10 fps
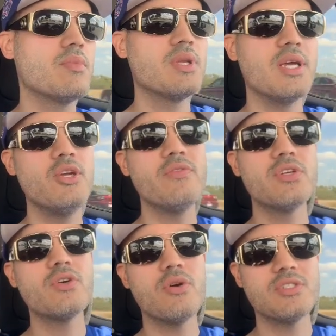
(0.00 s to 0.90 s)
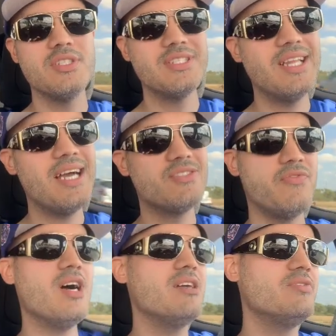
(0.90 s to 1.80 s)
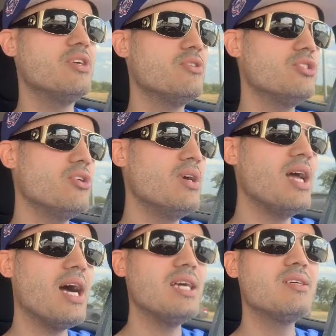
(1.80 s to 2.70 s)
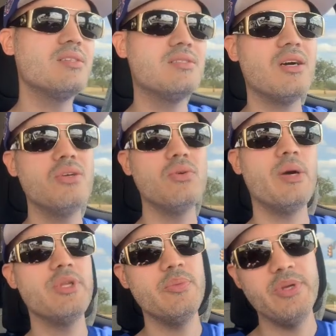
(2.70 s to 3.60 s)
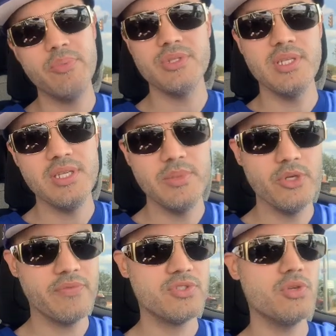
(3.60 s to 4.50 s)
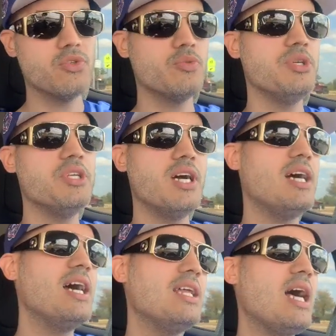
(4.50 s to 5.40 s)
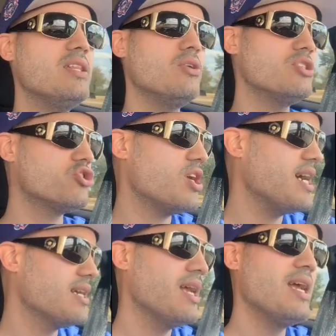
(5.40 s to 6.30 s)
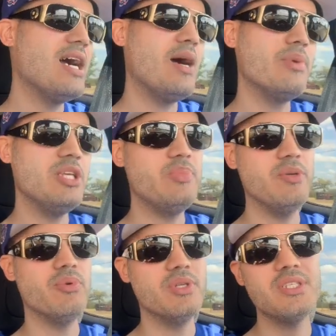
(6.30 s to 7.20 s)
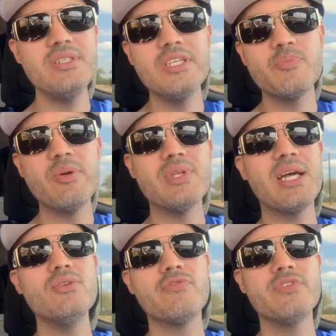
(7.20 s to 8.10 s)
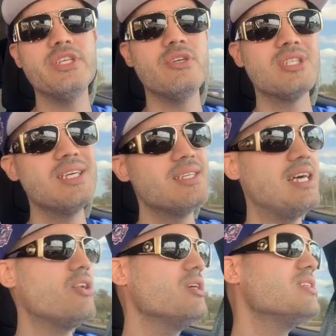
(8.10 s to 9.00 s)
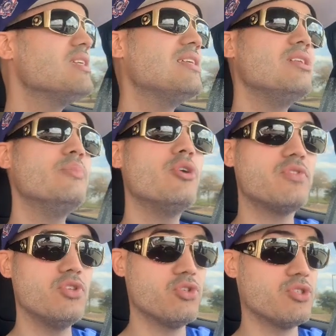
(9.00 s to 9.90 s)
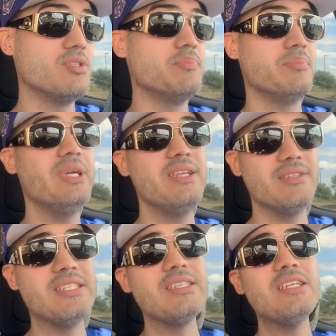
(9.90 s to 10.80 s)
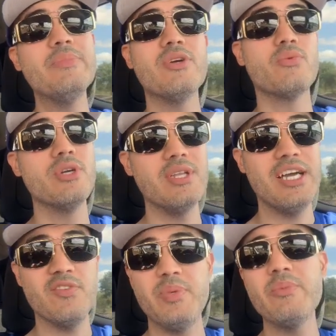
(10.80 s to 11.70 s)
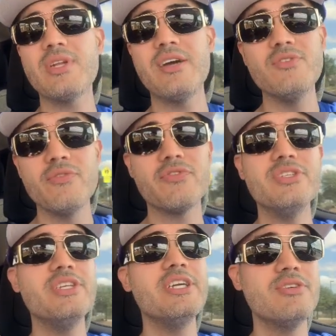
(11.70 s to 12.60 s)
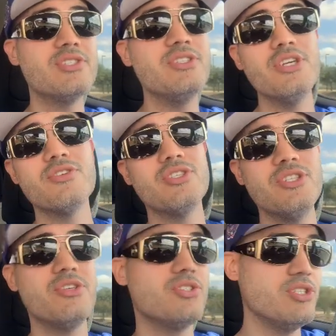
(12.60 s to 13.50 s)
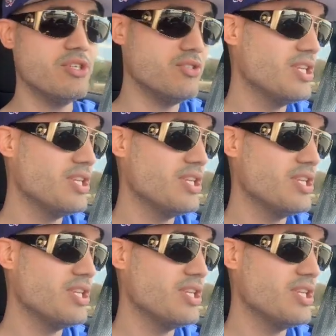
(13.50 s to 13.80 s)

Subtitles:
And over the course of these last 5 years, you know, I couldn't tell you how many people deleted me off of social media. I lost track how many people. And these are people that I knew for years. Not only did they delete me off of social media, they deleted me in real life. People that I've known for years and years and years and years.